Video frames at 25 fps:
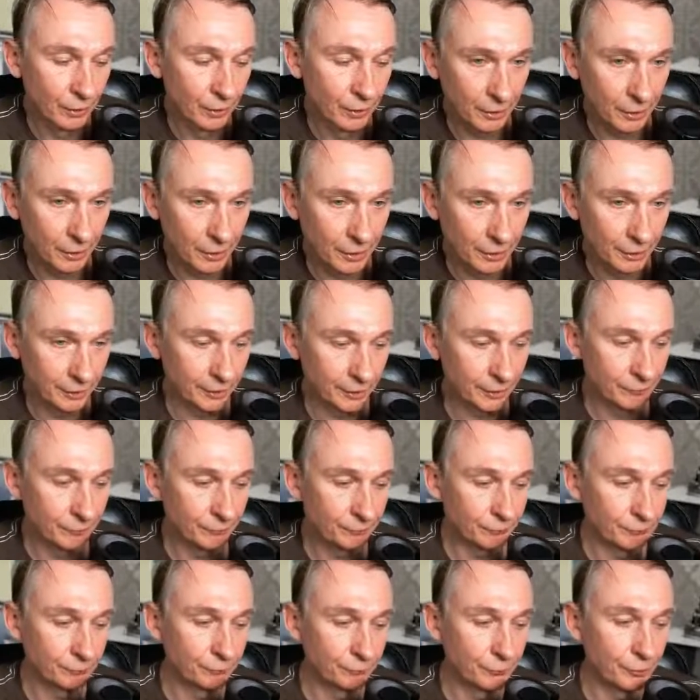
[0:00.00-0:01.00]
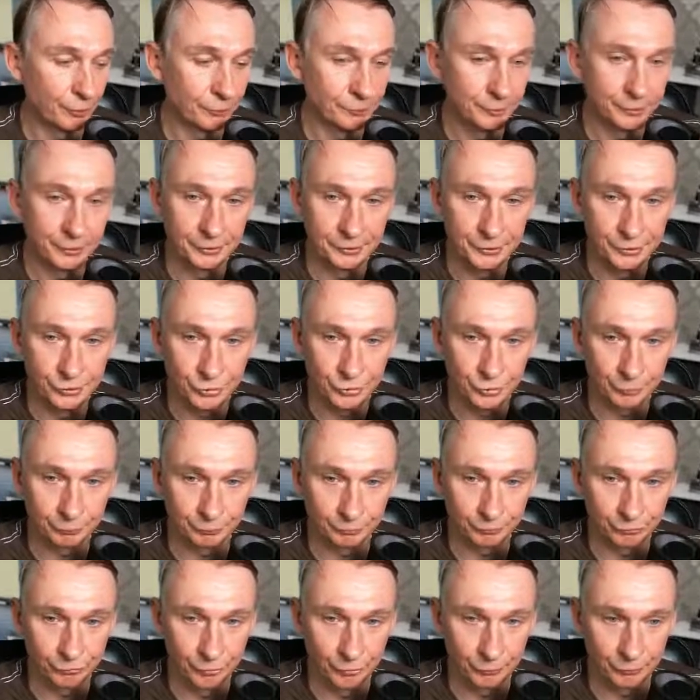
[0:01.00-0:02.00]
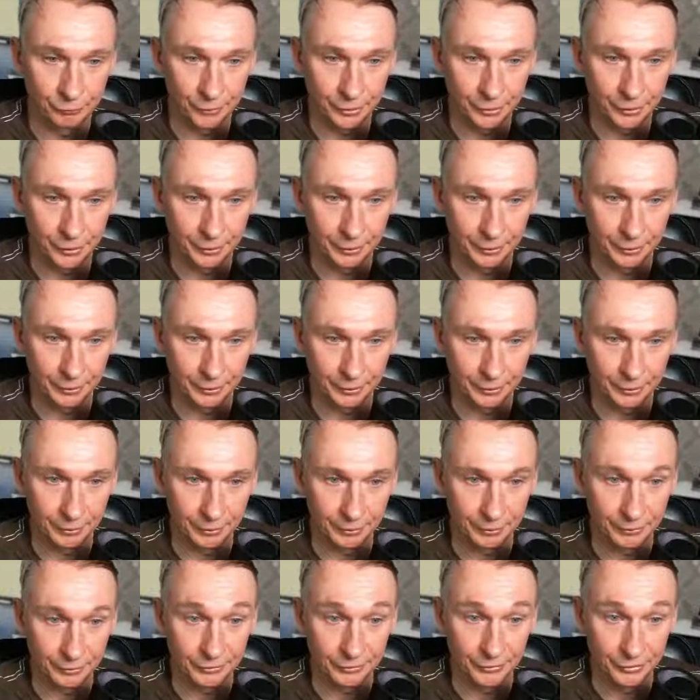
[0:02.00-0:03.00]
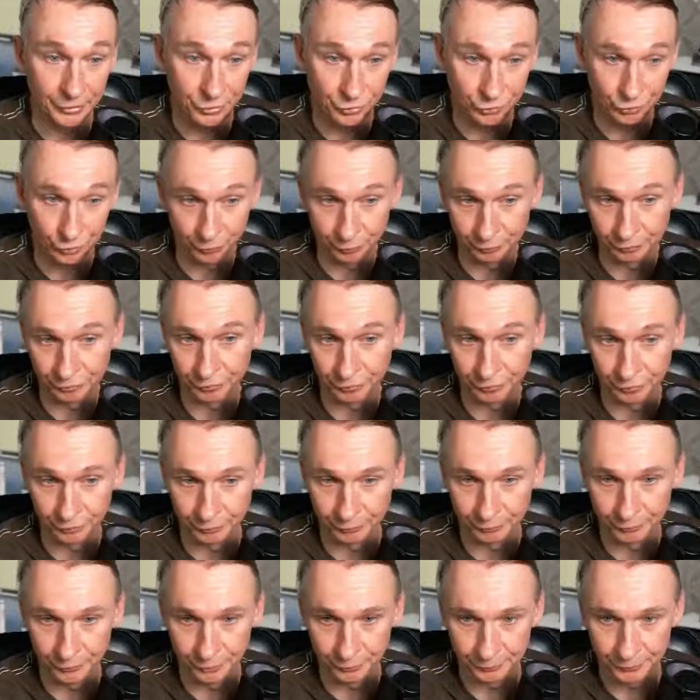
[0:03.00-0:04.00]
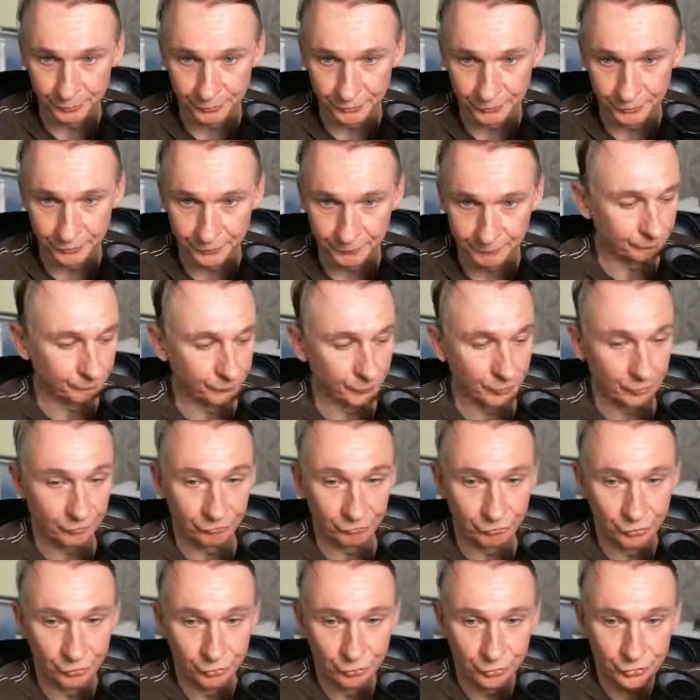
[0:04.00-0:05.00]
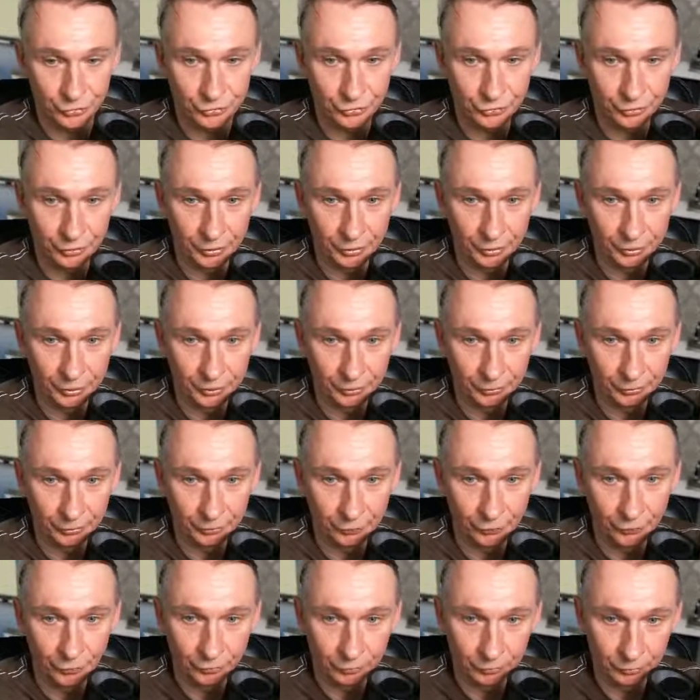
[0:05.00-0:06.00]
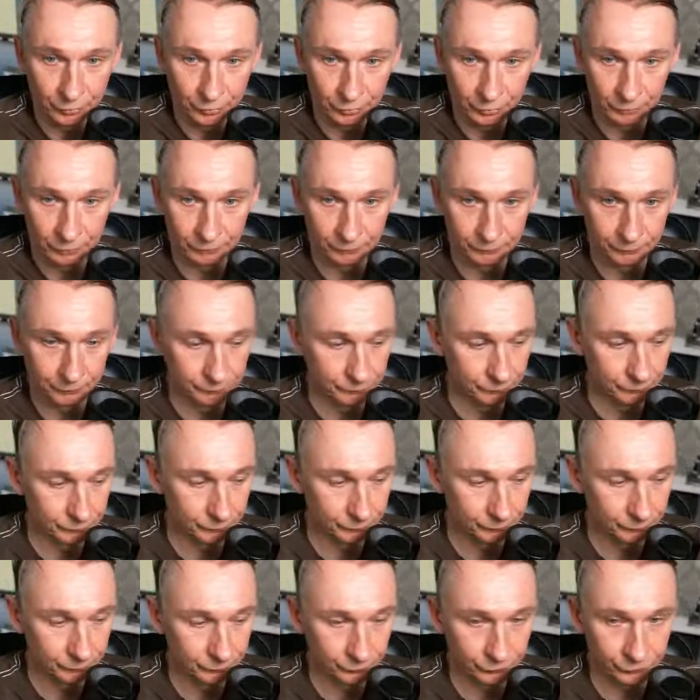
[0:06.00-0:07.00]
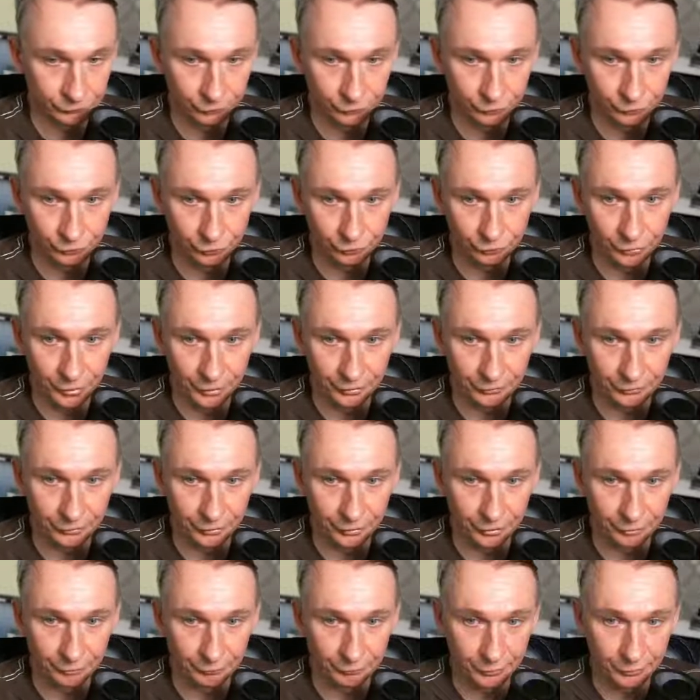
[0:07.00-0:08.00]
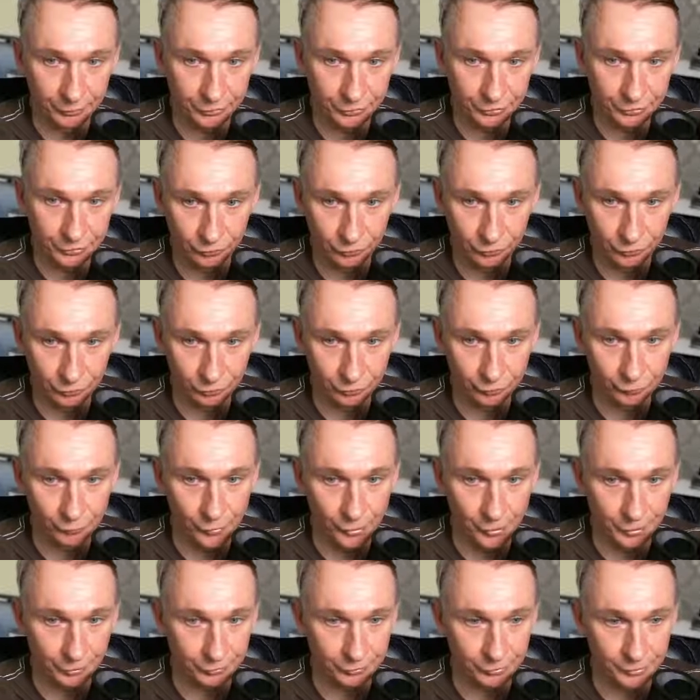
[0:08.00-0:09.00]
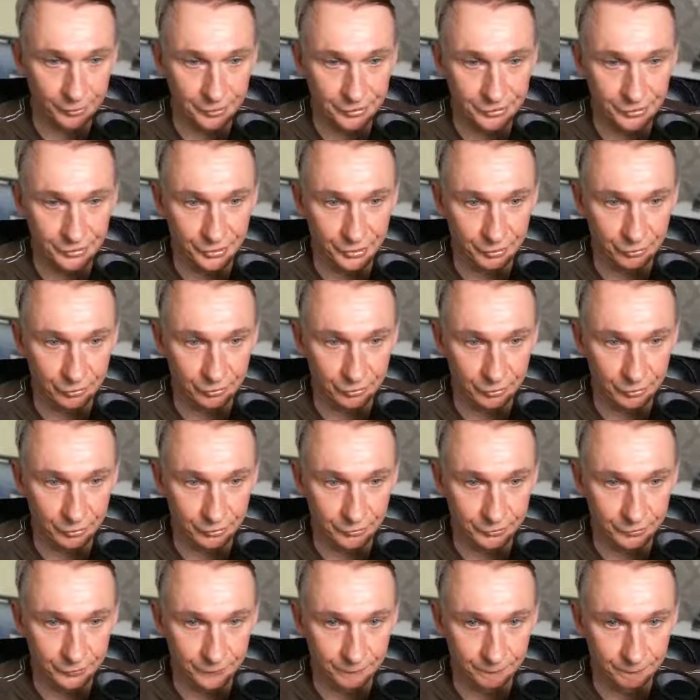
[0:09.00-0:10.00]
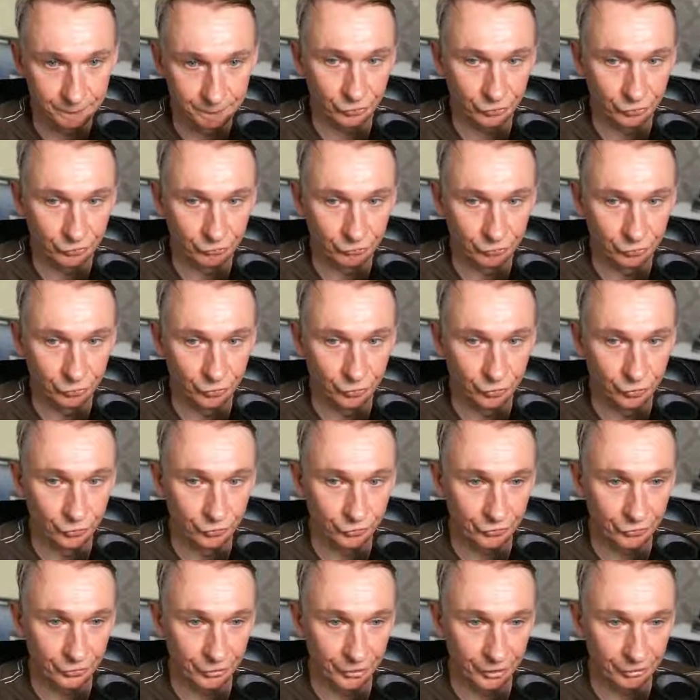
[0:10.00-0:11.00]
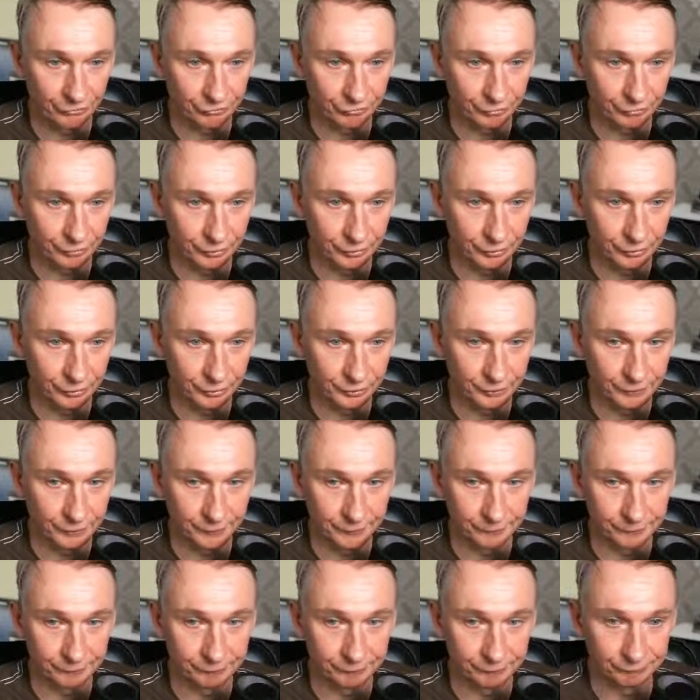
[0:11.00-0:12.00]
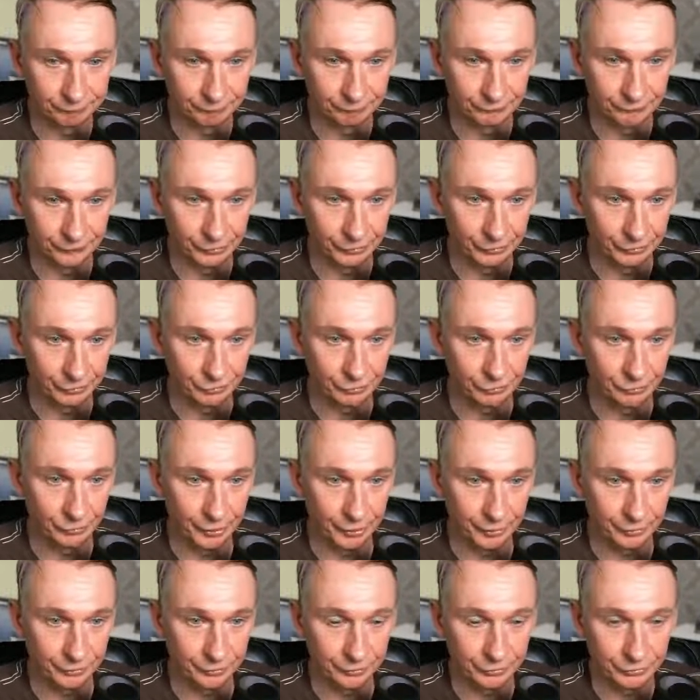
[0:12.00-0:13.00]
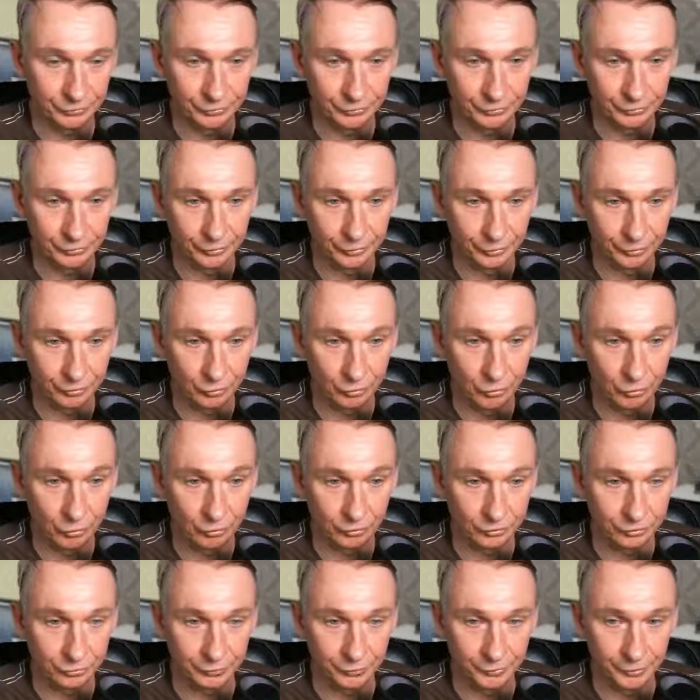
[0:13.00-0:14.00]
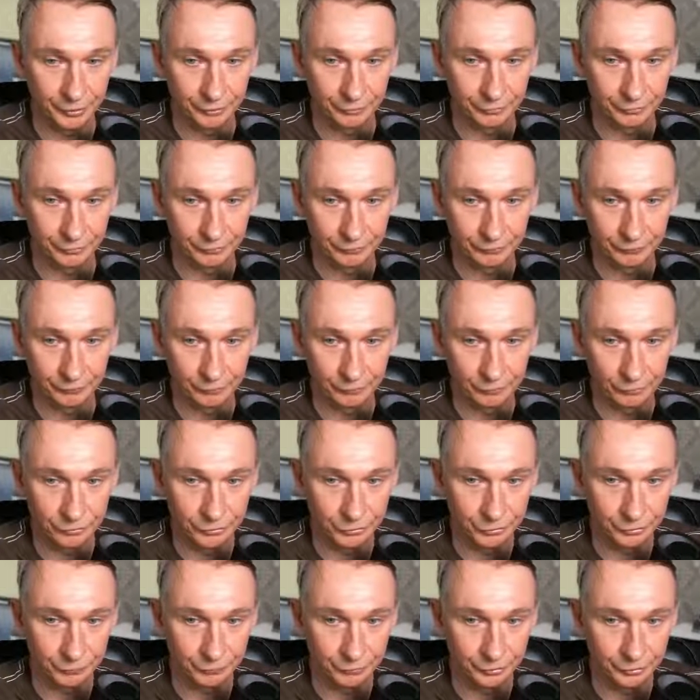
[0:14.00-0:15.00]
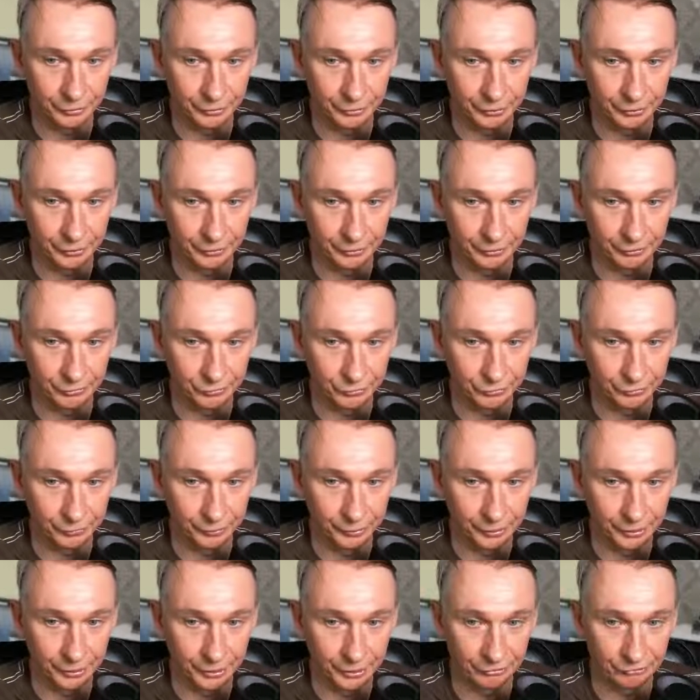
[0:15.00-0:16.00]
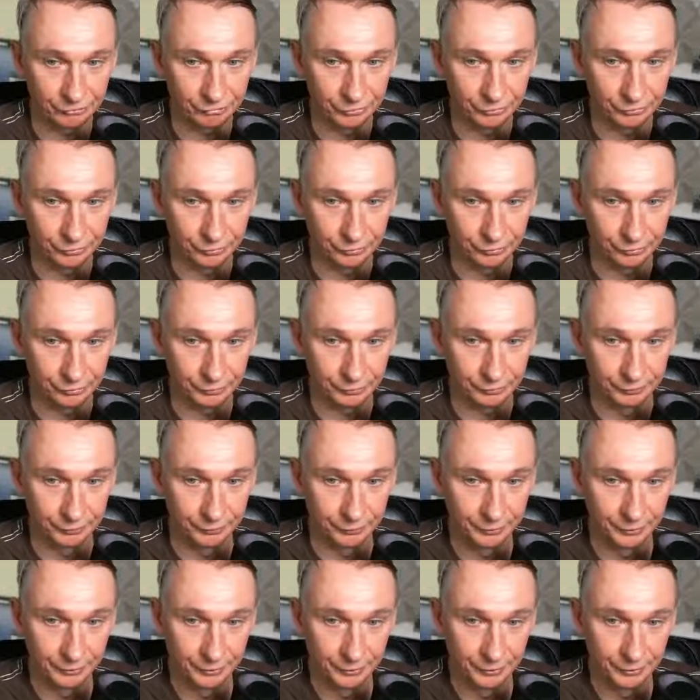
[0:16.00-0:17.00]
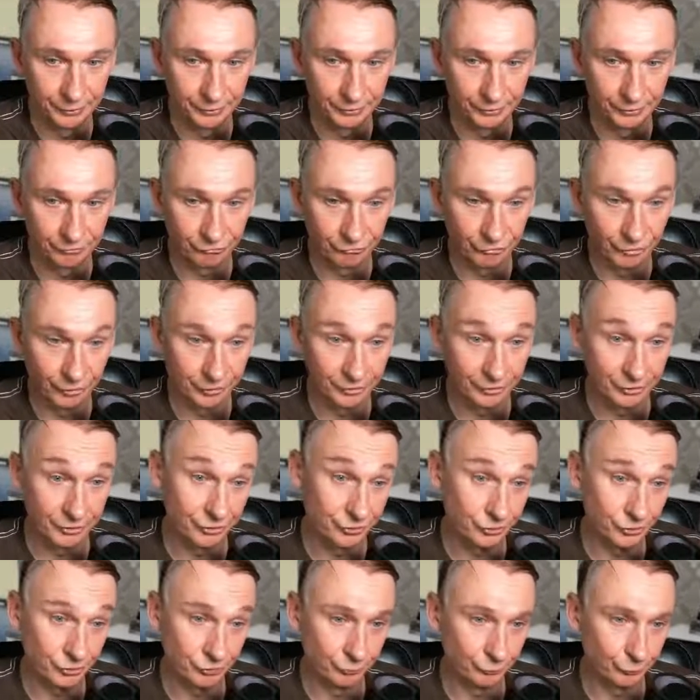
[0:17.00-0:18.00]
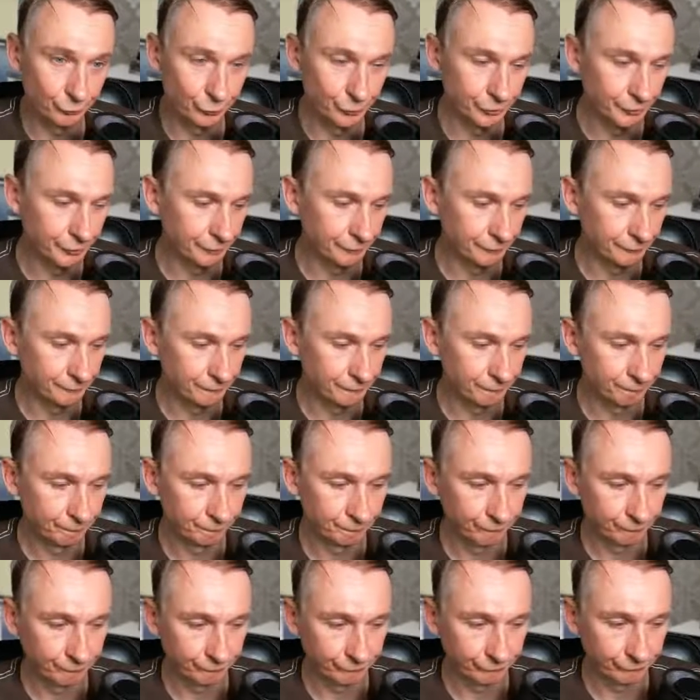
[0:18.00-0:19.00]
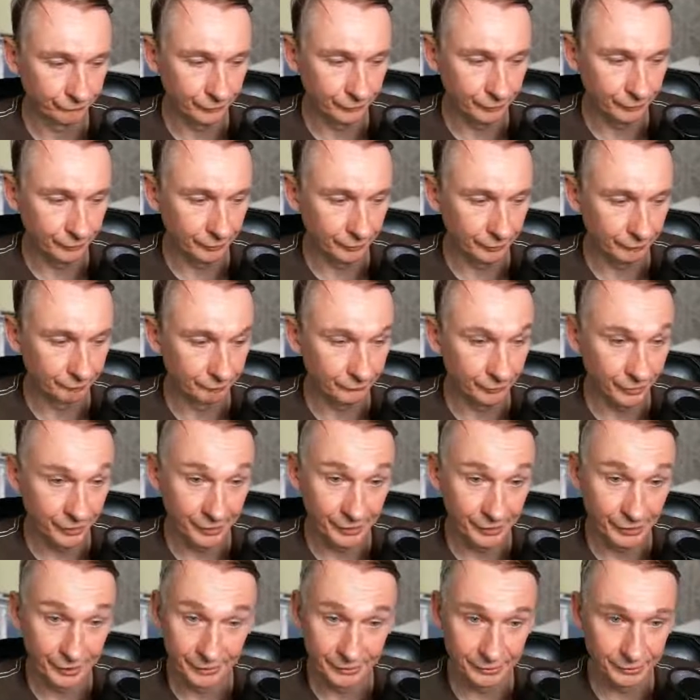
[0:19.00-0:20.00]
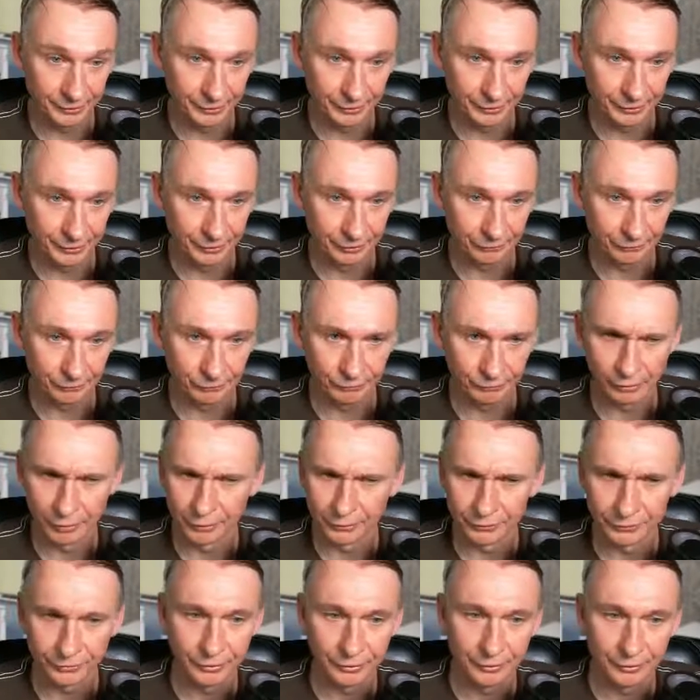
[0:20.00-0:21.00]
I am powering this up from my desktop for the moment. I've used a little dongle to write the image to the micro SD card. If you don't have a integrated card reader or something like that, you will have to find this somewhere. I had it laying around.